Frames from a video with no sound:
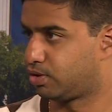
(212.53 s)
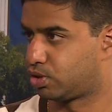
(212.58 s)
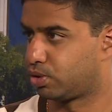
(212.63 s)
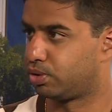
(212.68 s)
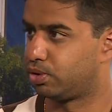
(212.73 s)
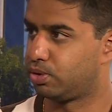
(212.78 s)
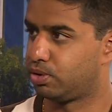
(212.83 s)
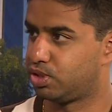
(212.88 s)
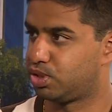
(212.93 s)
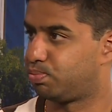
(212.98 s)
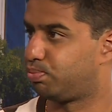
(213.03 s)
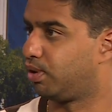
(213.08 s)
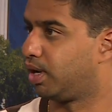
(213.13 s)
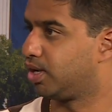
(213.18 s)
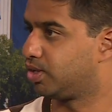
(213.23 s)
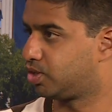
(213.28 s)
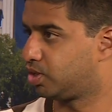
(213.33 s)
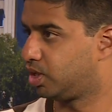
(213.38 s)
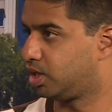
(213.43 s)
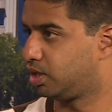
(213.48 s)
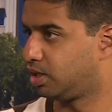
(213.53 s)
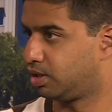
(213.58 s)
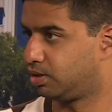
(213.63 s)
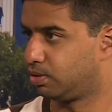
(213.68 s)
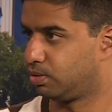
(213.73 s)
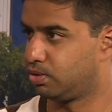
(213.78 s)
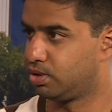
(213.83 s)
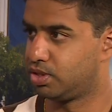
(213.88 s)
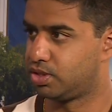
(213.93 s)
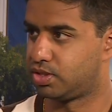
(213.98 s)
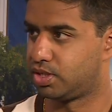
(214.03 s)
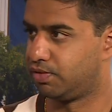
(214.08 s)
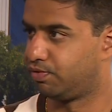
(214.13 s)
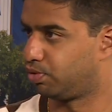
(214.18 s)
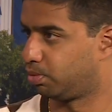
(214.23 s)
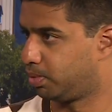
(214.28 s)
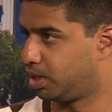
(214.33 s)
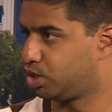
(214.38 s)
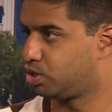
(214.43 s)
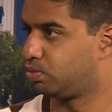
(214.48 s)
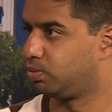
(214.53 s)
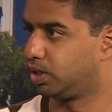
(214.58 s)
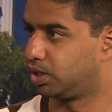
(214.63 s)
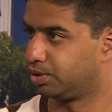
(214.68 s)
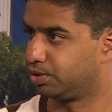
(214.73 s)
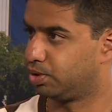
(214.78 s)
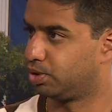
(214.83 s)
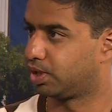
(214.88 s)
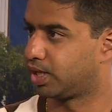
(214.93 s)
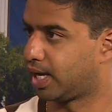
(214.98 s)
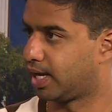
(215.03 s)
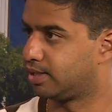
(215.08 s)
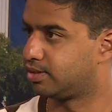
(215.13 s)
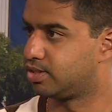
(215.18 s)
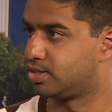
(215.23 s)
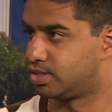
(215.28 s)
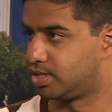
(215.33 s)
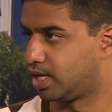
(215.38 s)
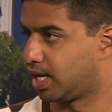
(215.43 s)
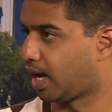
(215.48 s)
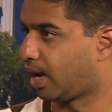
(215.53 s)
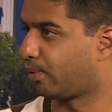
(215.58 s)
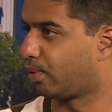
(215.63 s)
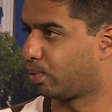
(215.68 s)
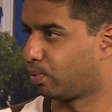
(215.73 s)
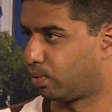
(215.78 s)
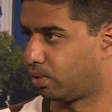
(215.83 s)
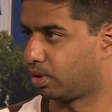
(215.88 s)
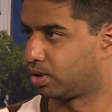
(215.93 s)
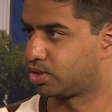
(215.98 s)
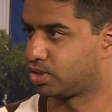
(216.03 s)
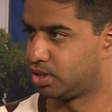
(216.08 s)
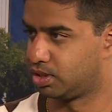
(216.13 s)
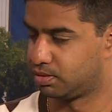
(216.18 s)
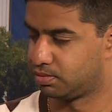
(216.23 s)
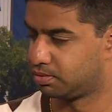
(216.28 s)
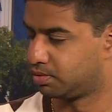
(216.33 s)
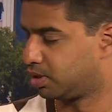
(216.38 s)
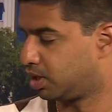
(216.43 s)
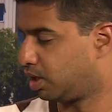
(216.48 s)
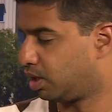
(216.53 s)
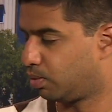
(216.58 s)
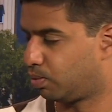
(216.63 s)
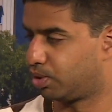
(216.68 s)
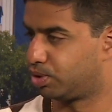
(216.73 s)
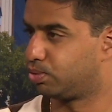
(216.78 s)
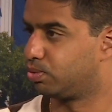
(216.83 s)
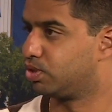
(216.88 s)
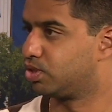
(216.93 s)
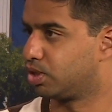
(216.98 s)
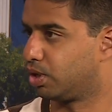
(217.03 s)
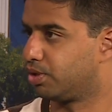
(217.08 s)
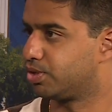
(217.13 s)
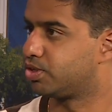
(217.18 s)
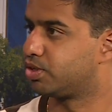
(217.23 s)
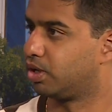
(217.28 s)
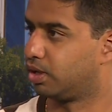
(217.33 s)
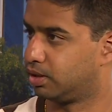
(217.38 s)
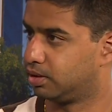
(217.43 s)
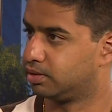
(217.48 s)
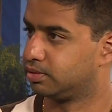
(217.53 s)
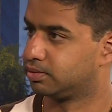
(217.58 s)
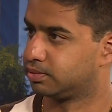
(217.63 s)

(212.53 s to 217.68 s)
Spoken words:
So there is precedent and there is information we can look at to see how it works and what the results are.